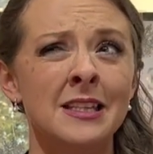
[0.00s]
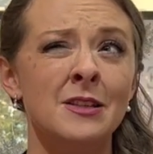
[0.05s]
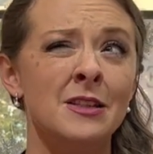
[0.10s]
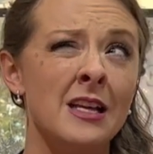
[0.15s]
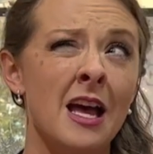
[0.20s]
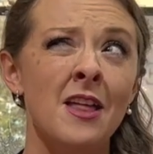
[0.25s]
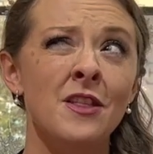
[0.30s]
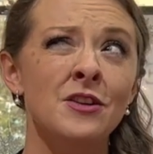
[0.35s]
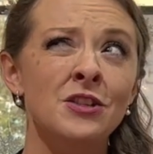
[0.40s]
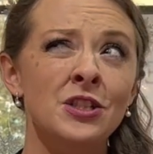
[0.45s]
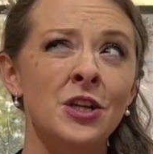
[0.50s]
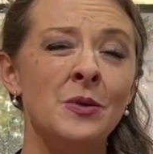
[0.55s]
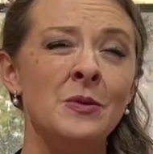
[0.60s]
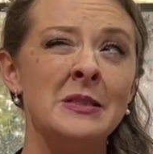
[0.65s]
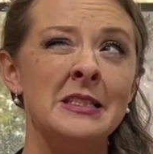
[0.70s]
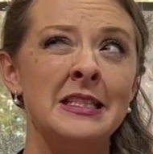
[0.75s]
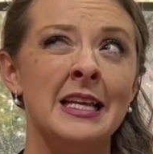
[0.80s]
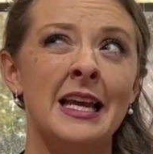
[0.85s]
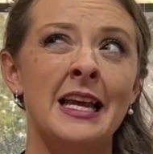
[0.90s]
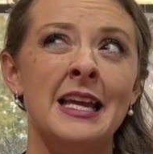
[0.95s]
Other
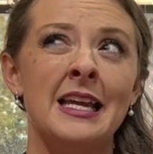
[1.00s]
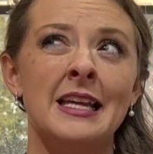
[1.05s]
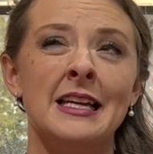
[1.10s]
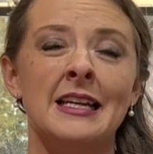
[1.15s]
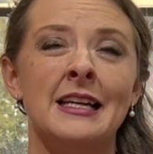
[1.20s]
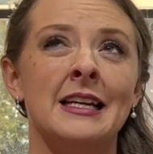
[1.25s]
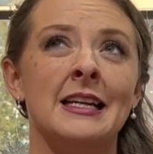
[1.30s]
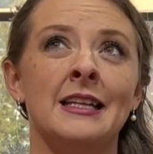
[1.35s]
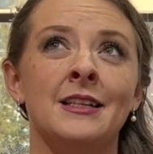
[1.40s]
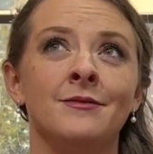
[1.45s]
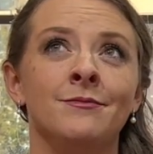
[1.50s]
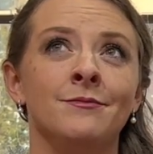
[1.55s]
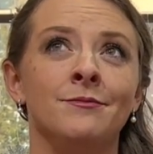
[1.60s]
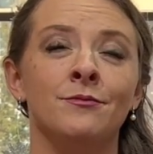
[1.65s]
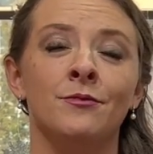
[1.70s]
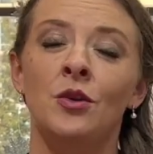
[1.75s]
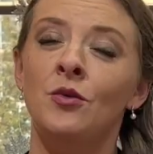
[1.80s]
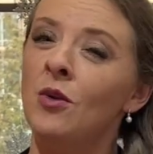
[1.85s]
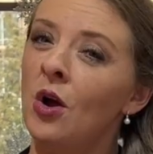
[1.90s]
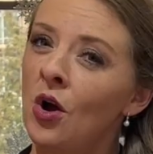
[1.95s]
stones like
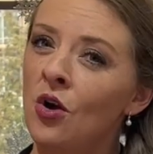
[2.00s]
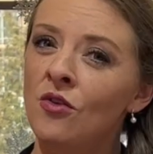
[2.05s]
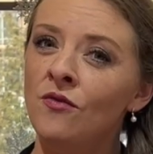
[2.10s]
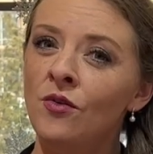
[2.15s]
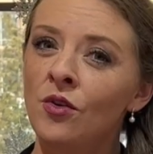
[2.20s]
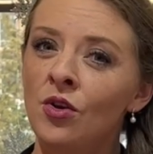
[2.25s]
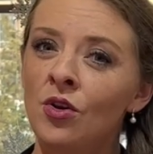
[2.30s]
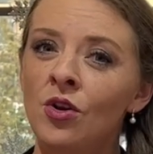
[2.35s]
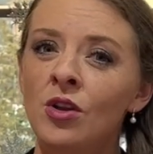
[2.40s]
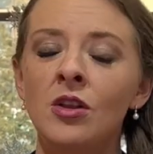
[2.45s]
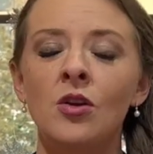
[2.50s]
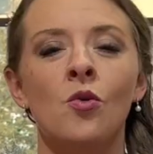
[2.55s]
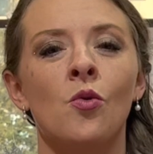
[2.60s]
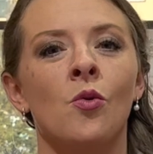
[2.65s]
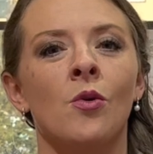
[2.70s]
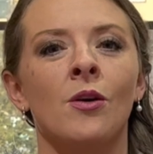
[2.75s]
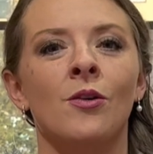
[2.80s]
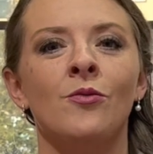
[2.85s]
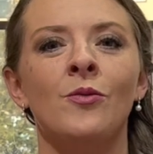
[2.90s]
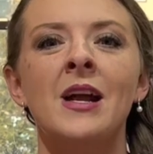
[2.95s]
oval
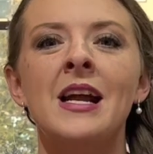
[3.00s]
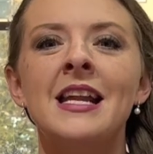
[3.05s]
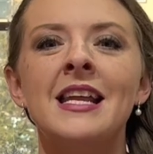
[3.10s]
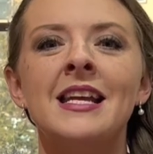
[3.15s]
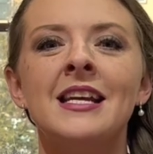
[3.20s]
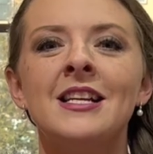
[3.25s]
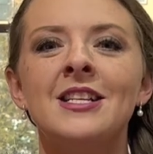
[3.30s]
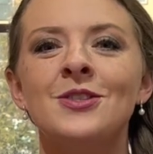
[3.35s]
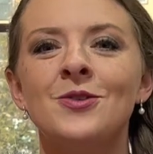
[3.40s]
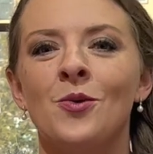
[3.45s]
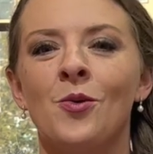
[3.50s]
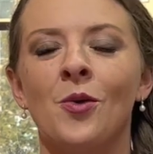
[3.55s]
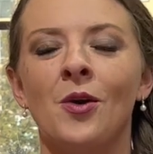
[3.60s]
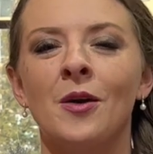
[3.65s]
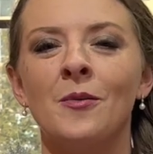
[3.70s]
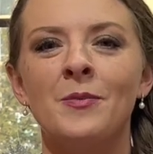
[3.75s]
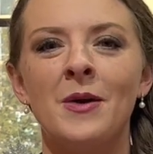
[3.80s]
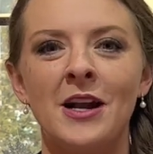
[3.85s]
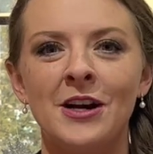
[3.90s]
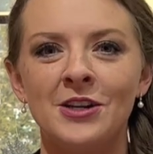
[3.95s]
or radiant
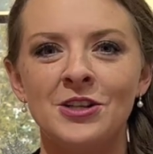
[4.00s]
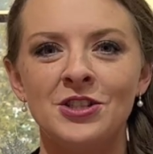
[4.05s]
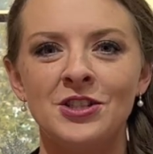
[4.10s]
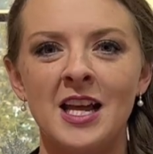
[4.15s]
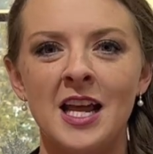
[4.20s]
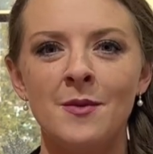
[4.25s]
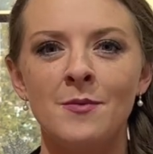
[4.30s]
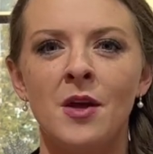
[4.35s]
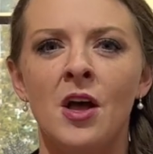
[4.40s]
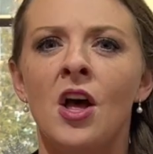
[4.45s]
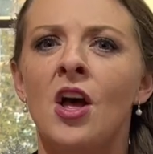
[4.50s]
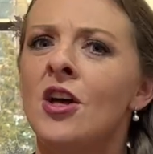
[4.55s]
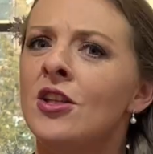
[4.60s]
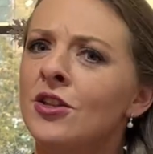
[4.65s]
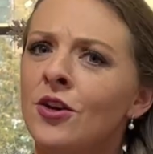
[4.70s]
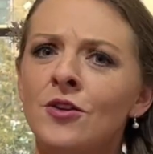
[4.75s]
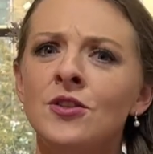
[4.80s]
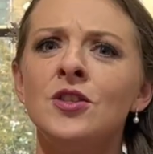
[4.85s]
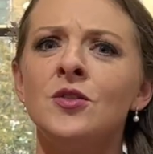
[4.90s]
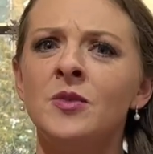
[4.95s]
or pear-shaped,
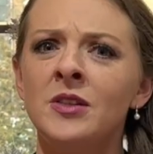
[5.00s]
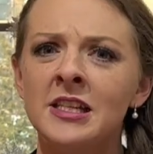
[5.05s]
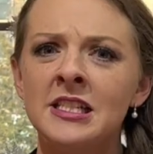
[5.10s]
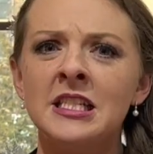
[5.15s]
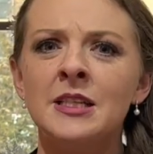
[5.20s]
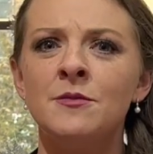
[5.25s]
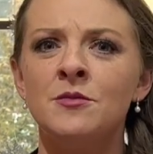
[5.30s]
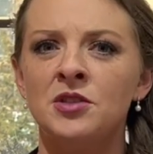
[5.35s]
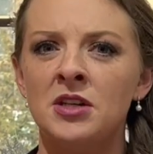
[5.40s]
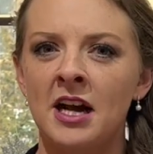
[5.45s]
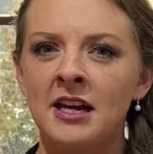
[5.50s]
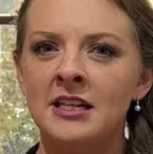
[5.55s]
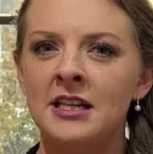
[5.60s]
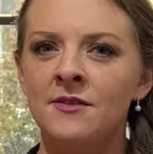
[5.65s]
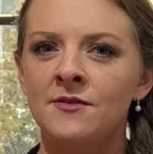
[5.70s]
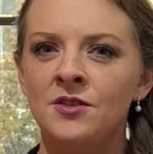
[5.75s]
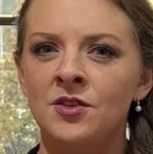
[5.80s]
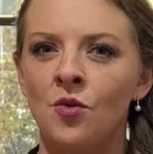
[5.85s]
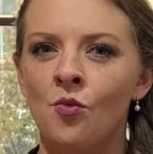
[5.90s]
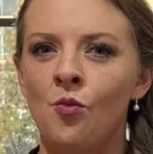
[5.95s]
those are really
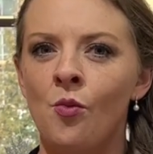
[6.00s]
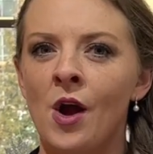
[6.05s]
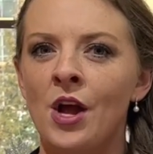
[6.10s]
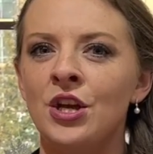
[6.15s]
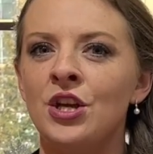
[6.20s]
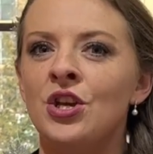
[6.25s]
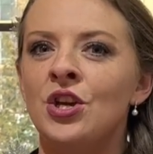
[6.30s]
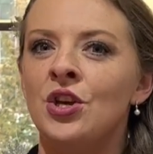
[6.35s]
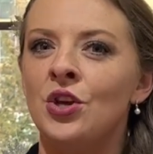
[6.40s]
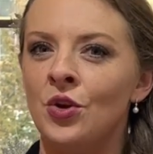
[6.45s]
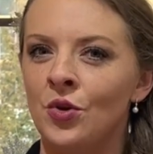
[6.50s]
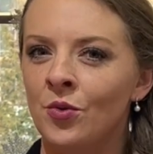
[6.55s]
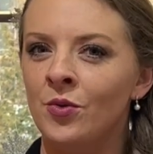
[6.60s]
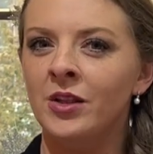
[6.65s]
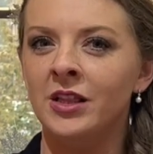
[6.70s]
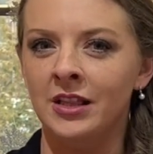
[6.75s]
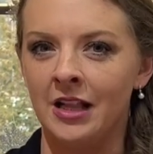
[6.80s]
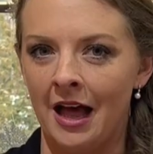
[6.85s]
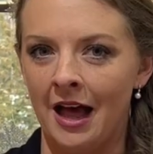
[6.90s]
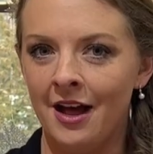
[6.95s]
subjective to what
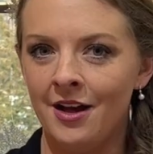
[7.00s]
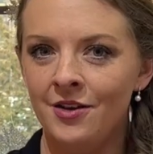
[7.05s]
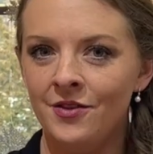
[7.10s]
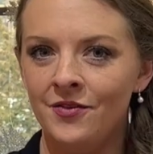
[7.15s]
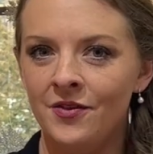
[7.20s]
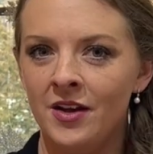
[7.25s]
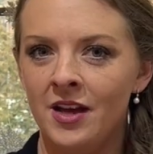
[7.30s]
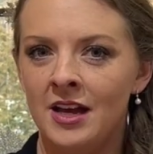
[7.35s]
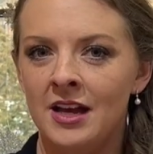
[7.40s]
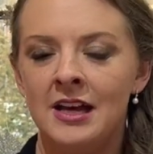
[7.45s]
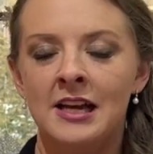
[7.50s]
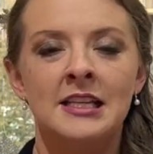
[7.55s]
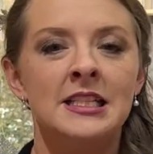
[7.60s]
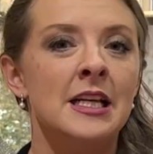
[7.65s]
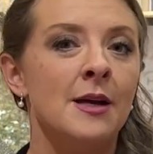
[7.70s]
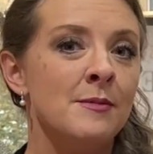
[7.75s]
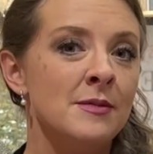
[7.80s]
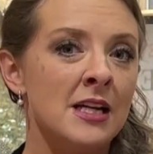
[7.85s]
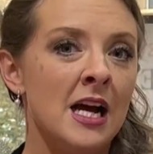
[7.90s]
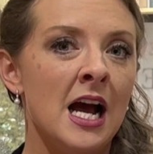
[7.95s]
you love.
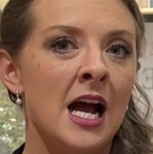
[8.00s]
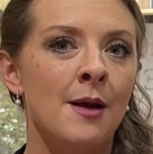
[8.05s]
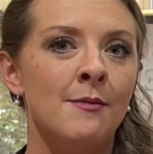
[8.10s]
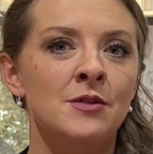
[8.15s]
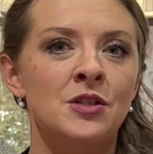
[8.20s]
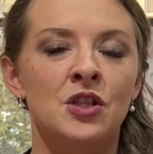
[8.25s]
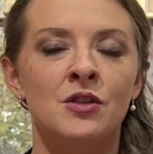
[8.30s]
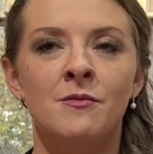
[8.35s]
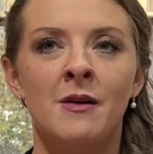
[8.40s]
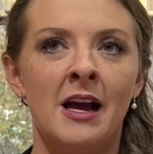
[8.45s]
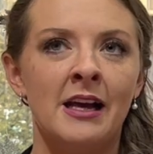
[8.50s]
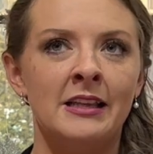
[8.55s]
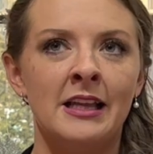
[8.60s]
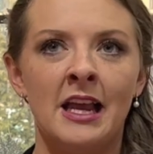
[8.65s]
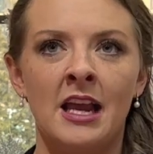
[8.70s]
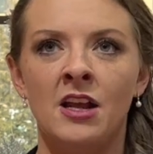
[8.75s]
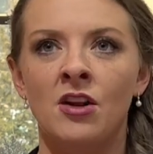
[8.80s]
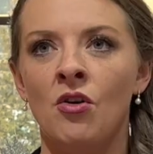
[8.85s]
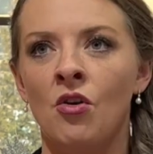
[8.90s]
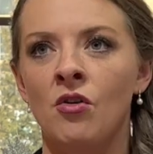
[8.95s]
Sometimes you might
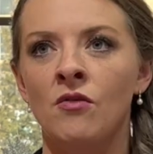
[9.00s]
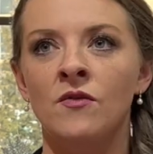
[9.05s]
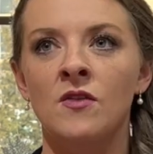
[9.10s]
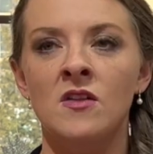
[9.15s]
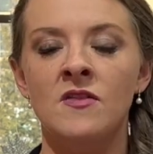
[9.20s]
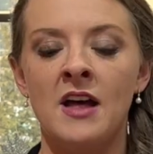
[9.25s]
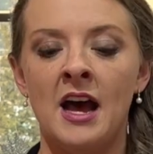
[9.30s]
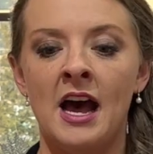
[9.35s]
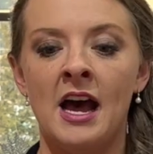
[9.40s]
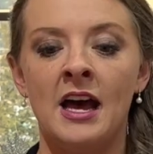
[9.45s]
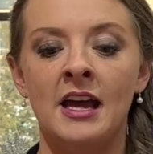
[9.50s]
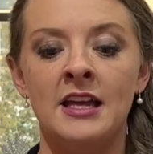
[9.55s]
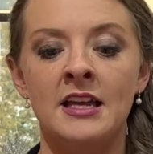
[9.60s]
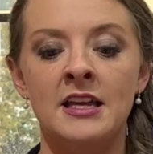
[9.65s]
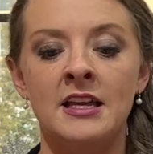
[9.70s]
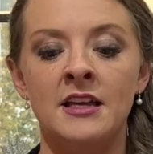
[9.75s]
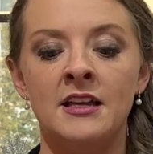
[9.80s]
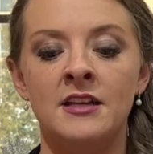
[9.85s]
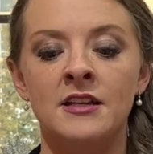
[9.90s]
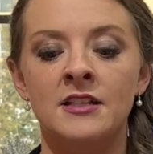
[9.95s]
like an oval that
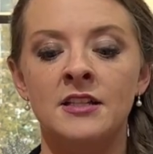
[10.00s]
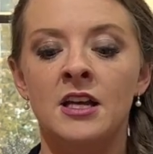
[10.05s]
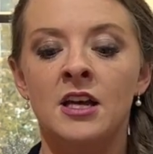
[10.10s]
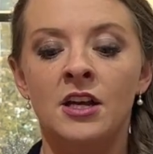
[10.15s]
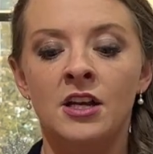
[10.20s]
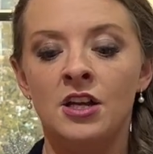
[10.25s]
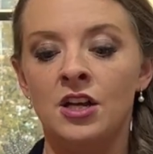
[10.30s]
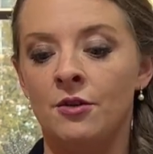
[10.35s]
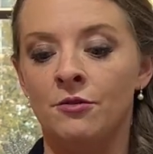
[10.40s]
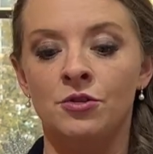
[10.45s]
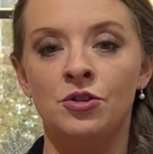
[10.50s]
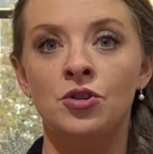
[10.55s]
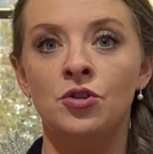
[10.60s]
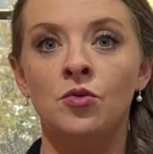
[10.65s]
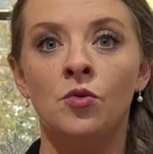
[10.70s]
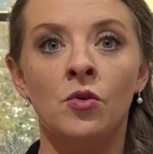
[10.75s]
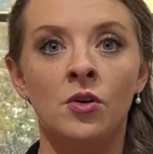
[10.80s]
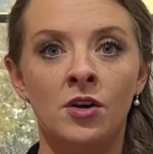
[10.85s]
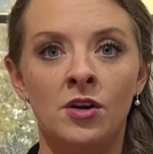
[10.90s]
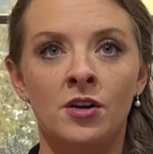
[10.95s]
is,
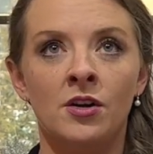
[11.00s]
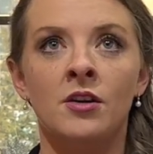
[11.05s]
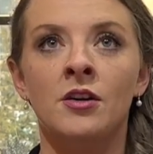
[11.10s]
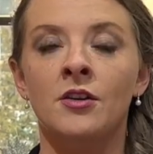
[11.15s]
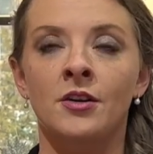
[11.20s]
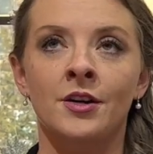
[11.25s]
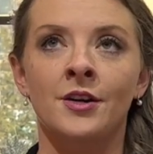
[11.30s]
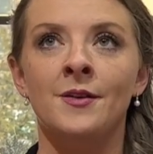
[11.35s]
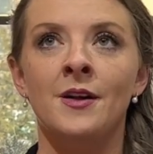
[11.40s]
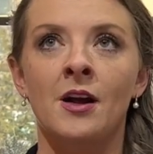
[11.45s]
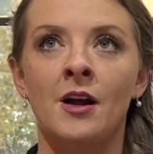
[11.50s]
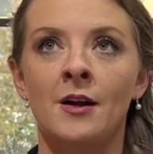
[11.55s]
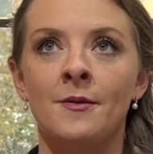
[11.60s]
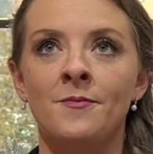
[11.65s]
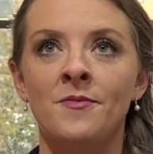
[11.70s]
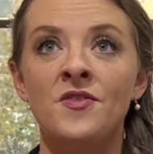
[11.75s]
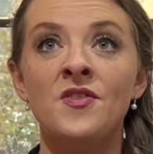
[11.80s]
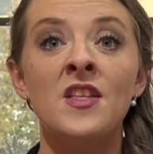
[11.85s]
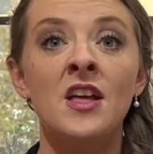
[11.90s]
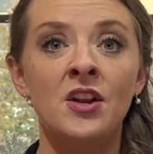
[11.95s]
shorter or
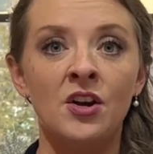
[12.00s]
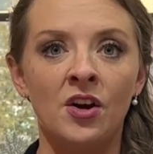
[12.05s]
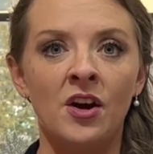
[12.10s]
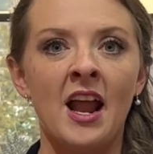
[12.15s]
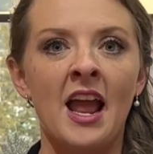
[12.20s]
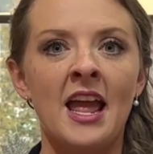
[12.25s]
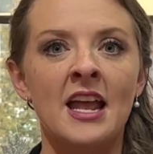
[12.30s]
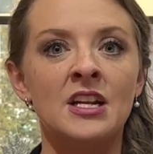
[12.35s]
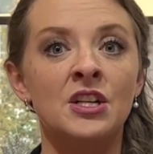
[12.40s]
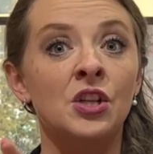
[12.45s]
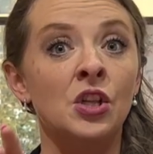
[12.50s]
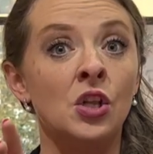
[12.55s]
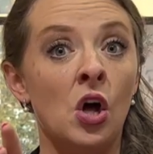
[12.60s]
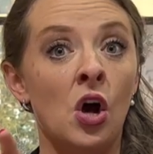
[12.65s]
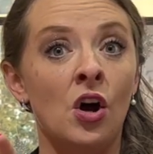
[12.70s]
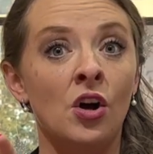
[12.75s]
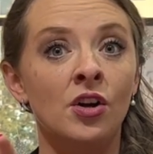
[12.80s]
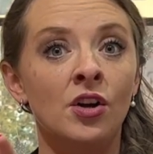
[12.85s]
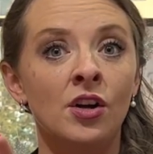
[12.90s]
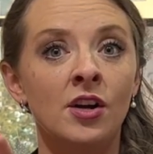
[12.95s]
thinner and
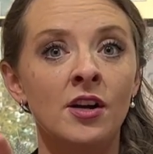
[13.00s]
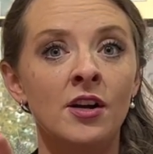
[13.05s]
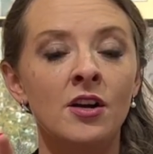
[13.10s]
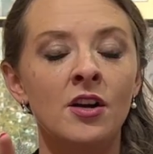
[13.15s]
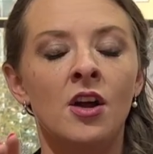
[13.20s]
longer,